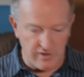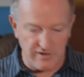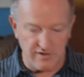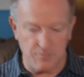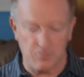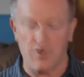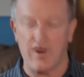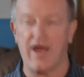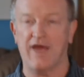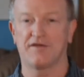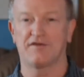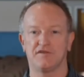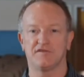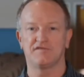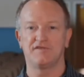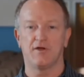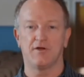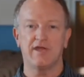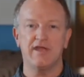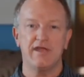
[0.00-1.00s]
into practice.
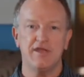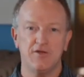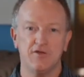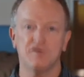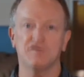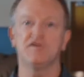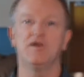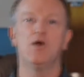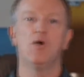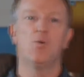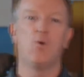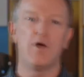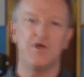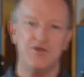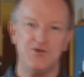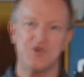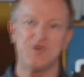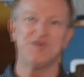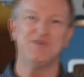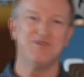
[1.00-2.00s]
Now, here's what
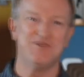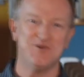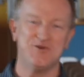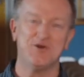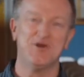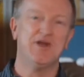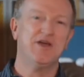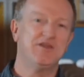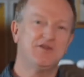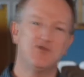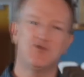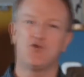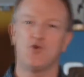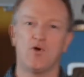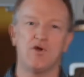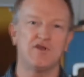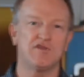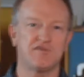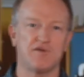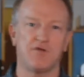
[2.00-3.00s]
you can do to
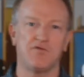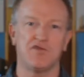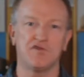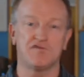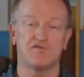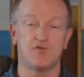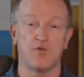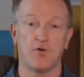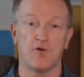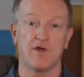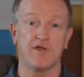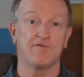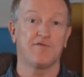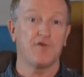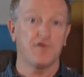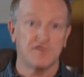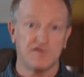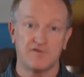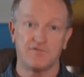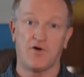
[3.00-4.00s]
join us on this journey.
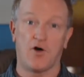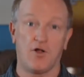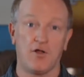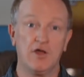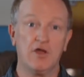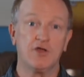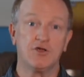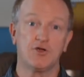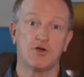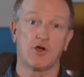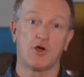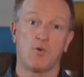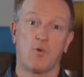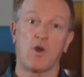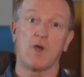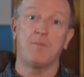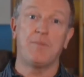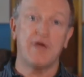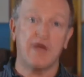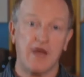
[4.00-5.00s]
First of all, you're going to
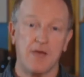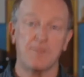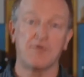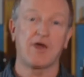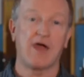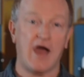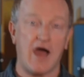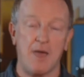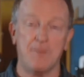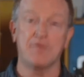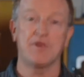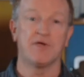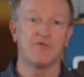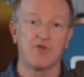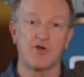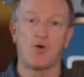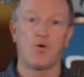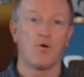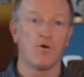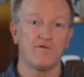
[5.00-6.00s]
want to pick up a copy of the
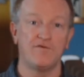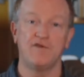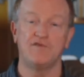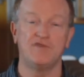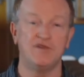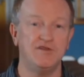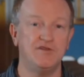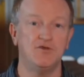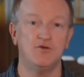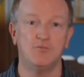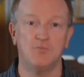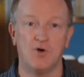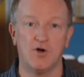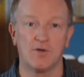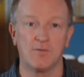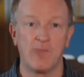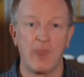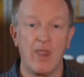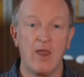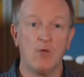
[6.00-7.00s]
Core 52
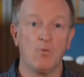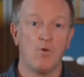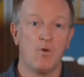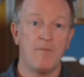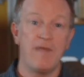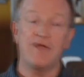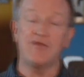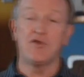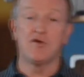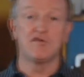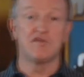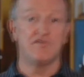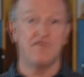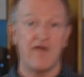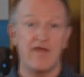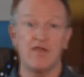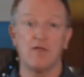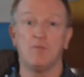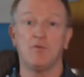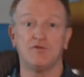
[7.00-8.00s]
book. We'll make those
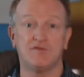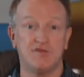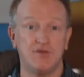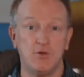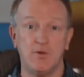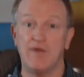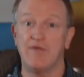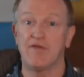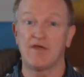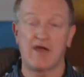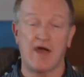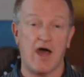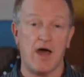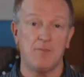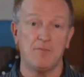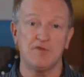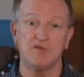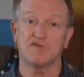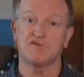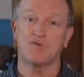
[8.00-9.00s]
available to you in the
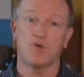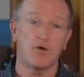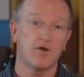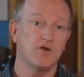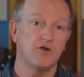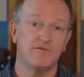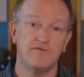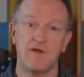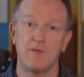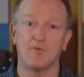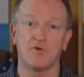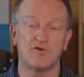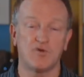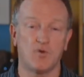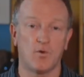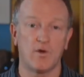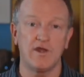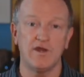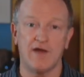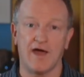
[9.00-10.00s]
Commons starting November
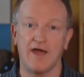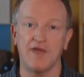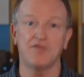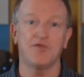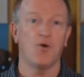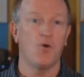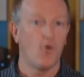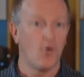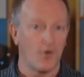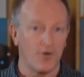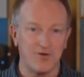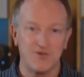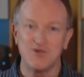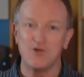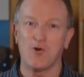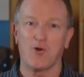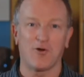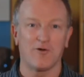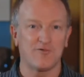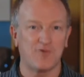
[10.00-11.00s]
29th, or
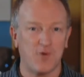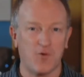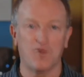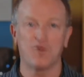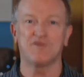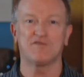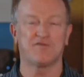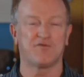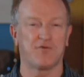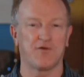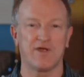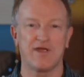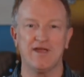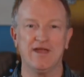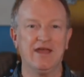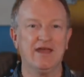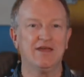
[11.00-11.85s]
you are, of course, free